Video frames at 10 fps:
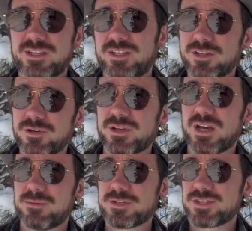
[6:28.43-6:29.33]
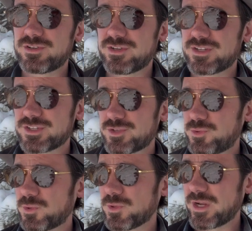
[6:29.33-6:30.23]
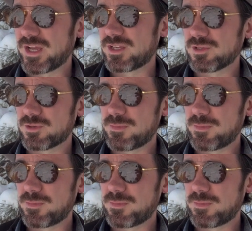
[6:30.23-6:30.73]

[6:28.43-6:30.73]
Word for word: you know, kind of mysterious and cool and angular,